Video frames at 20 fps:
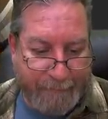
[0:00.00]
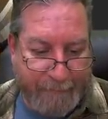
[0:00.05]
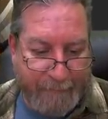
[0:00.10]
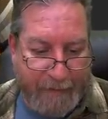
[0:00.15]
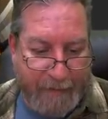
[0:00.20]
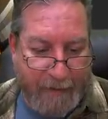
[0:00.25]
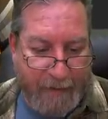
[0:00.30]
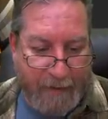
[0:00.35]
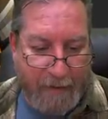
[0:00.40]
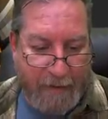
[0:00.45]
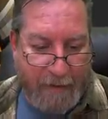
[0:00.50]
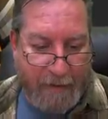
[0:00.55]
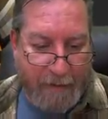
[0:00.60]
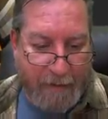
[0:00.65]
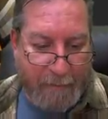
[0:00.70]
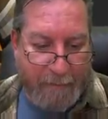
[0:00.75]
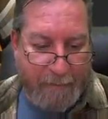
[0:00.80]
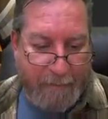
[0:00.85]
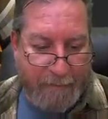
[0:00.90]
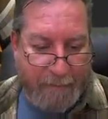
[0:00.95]
Uh,
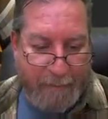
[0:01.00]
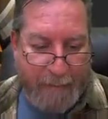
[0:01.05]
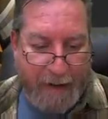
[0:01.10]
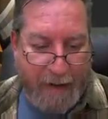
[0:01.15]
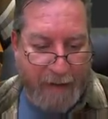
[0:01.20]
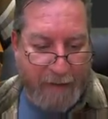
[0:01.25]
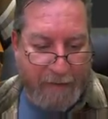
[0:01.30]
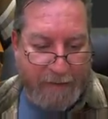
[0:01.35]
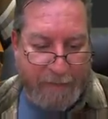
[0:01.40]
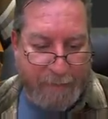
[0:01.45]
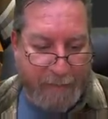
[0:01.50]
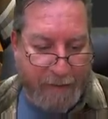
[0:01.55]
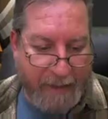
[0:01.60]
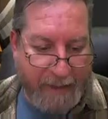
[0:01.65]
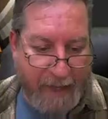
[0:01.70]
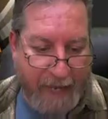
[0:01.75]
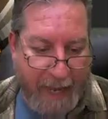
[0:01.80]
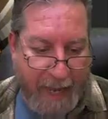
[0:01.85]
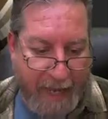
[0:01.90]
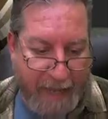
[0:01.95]
bears, big
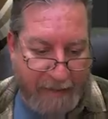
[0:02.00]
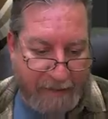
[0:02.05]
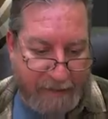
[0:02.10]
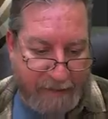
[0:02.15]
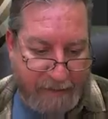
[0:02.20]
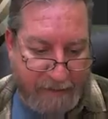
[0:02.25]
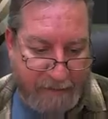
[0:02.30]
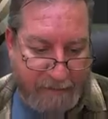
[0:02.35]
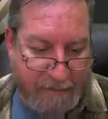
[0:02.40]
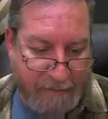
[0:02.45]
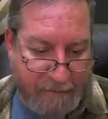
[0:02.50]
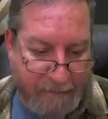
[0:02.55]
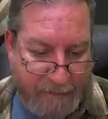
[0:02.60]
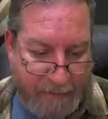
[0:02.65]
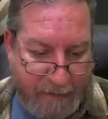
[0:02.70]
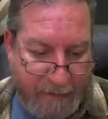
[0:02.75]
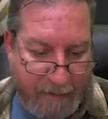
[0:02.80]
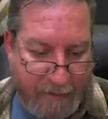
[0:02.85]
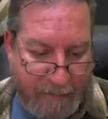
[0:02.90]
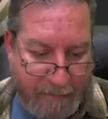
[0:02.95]
cats, you
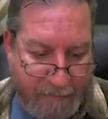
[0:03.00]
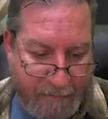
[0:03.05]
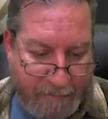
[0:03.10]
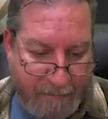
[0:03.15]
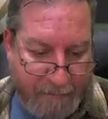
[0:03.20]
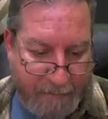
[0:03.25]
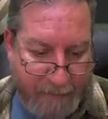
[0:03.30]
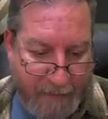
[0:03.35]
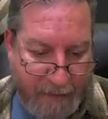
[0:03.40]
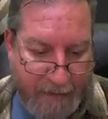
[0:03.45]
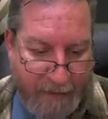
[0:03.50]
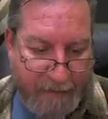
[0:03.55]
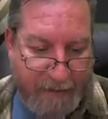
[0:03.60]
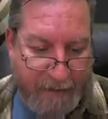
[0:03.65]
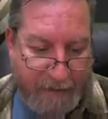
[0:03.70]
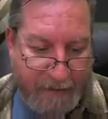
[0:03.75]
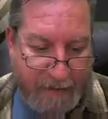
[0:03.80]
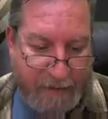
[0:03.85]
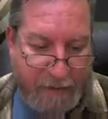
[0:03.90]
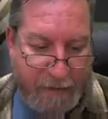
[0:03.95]
know, anything
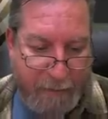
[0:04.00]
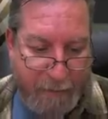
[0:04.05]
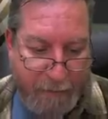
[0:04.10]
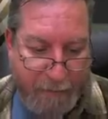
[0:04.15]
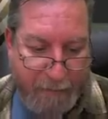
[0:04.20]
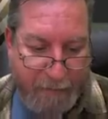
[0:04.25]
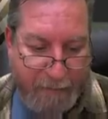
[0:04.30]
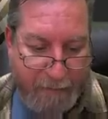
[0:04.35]
that you